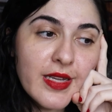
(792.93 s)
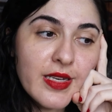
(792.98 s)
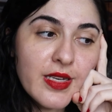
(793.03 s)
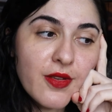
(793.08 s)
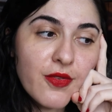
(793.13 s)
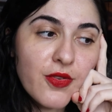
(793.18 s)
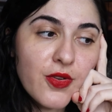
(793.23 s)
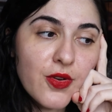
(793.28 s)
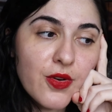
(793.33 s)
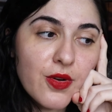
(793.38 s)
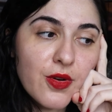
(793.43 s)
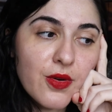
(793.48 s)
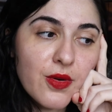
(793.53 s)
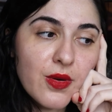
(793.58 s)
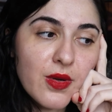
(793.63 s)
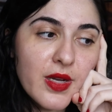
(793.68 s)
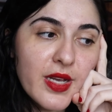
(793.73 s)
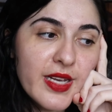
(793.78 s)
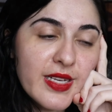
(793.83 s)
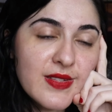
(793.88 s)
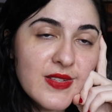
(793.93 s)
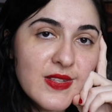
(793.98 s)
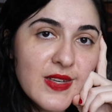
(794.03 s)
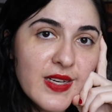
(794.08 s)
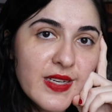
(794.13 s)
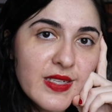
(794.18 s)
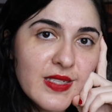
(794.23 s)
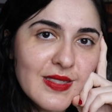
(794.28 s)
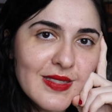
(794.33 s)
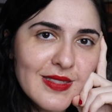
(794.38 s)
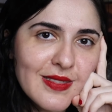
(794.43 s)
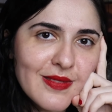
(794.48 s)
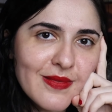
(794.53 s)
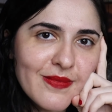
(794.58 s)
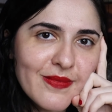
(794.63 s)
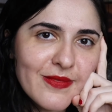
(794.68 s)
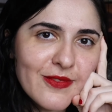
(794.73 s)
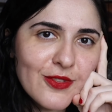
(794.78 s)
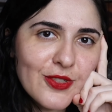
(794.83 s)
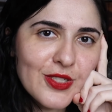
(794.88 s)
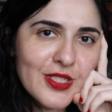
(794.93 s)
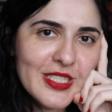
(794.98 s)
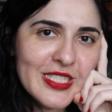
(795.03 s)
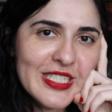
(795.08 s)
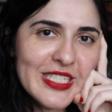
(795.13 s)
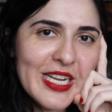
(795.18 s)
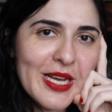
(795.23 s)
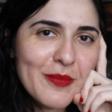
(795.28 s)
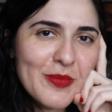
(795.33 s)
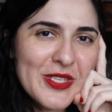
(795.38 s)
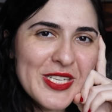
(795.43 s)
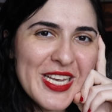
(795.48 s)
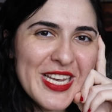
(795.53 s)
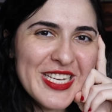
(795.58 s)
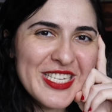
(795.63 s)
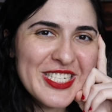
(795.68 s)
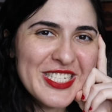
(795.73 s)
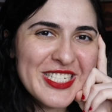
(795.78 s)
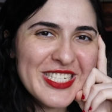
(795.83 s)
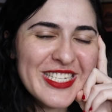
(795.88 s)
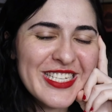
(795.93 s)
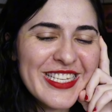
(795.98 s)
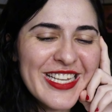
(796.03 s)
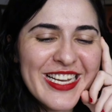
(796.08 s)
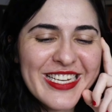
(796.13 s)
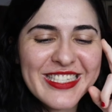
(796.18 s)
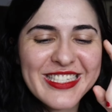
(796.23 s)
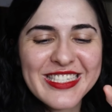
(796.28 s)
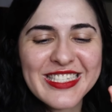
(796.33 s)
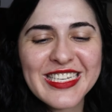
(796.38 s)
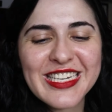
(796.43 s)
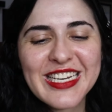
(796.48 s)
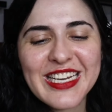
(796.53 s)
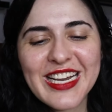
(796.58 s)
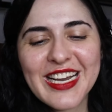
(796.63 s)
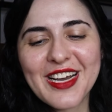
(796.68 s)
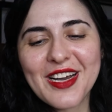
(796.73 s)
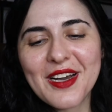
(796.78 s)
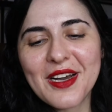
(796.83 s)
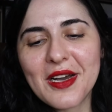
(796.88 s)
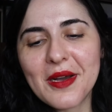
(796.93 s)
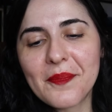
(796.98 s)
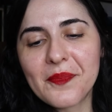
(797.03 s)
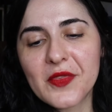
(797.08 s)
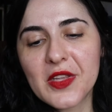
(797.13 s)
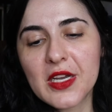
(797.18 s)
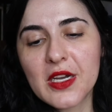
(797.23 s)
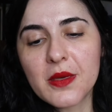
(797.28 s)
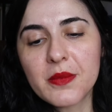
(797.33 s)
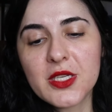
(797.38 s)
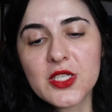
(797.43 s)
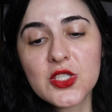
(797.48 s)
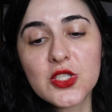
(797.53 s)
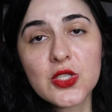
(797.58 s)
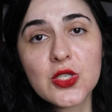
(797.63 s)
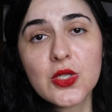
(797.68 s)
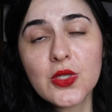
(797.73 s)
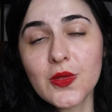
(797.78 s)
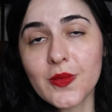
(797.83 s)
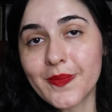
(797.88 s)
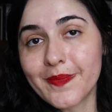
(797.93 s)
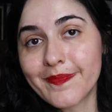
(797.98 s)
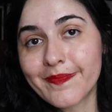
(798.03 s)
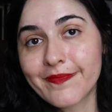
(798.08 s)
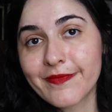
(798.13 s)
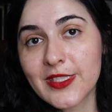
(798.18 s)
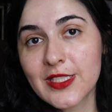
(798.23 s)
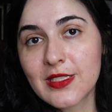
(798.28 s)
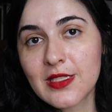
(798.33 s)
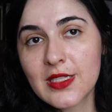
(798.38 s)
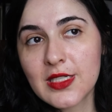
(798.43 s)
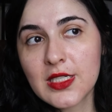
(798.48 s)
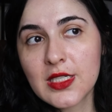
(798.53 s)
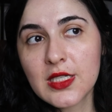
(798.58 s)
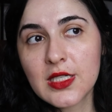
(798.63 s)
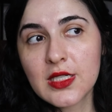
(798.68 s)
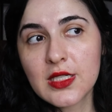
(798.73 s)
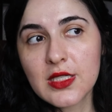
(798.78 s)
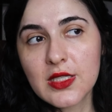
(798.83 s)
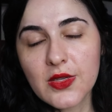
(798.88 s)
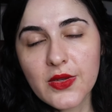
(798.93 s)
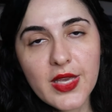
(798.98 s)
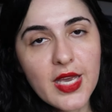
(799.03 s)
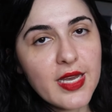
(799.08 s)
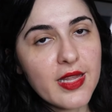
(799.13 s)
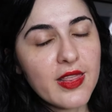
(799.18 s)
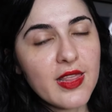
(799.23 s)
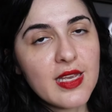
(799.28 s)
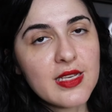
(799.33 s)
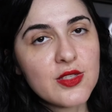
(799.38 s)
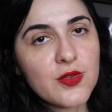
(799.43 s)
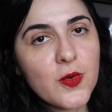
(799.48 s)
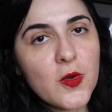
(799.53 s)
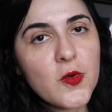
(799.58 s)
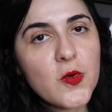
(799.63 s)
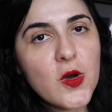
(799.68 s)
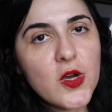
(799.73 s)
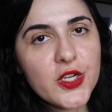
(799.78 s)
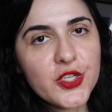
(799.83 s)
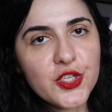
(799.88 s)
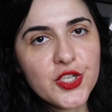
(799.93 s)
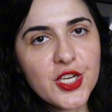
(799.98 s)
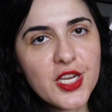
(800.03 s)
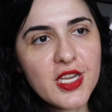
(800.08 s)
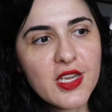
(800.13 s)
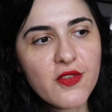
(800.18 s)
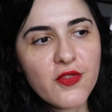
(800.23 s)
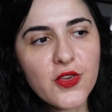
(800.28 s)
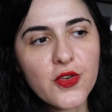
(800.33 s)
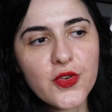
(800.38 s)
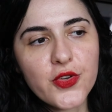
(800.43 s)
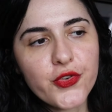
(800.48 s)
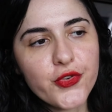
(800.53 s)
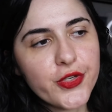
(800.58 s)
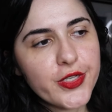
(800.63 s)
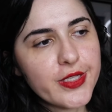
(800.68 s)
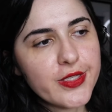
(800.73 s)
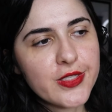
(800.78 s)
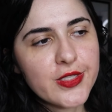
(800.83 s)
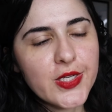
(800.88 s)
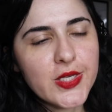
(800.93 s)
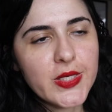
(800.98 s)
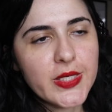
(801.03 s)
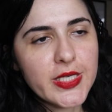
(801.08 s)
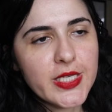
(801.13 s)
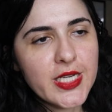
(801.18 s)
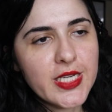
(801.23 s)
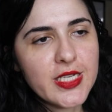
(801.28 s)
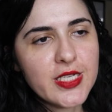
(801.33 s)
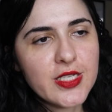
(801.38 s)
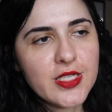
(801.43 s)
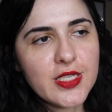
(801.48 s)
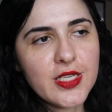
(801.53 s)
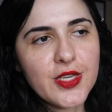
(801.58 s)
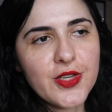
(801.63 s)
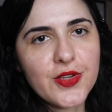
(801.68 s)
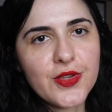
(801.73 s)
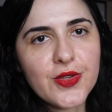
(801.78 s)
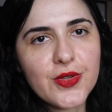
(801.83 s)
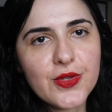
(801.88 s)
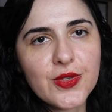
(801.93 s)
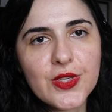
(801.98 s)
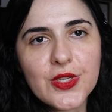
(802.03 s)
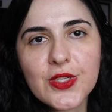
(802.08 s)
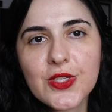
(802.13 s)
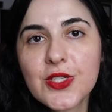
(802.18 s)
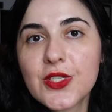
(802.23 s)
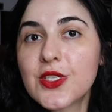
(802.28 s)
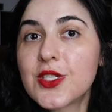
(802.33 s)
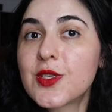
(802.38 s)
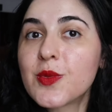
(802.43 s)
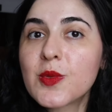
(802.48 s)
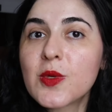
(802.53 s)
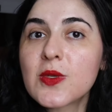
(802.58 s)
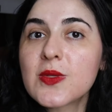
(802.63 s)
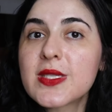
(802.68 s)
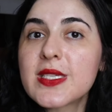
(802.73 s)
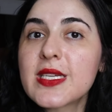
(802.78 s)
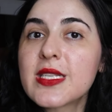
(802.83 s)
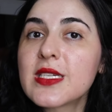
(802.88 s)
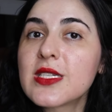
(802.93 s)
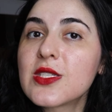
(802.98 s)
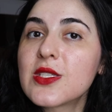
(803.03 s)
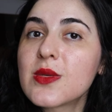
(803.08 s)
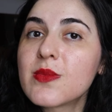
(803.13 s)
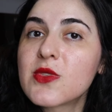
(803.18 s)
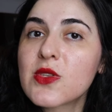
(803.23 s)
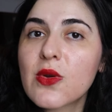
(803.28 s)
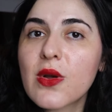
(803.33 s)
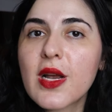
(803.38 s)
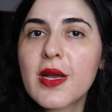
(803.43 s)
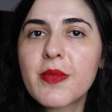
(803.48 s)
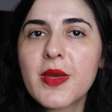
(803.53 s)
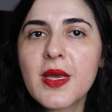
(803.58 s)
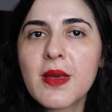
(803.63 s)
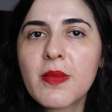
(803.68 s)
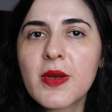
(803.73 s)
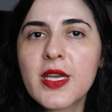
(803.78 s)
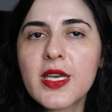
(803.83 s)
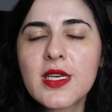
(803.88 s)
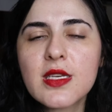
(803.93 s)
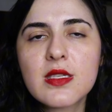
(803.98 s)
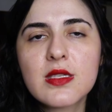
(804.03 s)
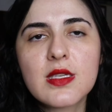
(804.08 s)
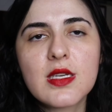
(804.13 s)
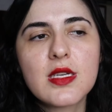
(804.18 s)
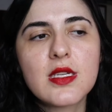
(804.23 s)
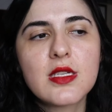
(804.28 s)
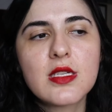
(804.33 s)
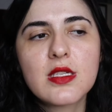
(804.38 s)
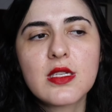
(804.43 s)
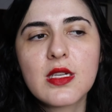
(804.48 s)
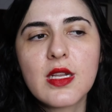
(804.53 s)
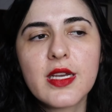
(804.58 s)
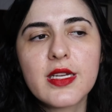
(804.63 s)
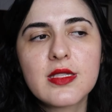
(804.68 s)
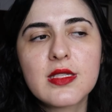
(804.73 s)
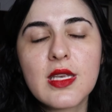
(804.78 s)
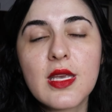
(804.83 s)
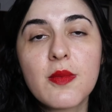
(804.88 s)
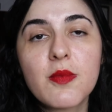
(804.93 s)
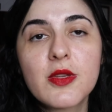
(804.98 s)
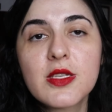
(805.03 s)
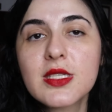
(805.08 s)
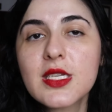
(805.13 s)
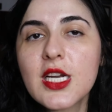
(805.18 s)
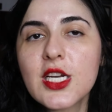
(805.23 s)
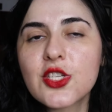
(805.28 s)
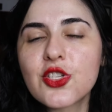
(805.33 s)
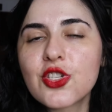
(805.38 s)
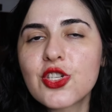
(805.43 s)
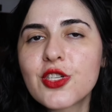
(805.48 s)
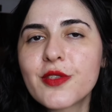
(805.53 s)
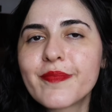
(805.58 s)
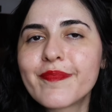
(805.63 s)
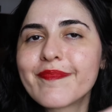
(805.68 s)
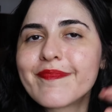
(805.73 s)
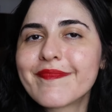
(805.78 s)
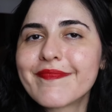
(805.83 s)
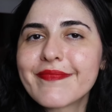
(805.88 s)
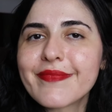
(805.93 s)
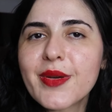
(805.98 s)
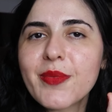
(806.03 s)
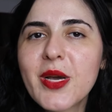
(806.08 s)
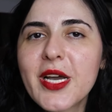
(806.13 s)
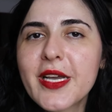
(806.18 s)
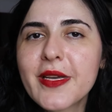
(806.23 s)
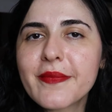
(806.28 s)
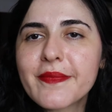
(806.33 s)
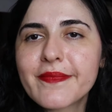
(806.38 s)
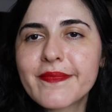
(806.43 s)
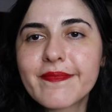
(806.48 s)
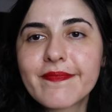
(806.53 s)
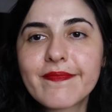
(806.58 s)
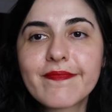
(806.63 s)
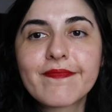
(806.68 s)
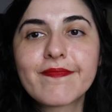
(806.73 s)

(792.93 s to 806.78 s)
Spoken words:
if you're excited for the adaptation that's coming soon. So yeah, thanks for watching. If you enjoyed this content, you could consider subscribing, please, and let's keep in touch. Bye bye.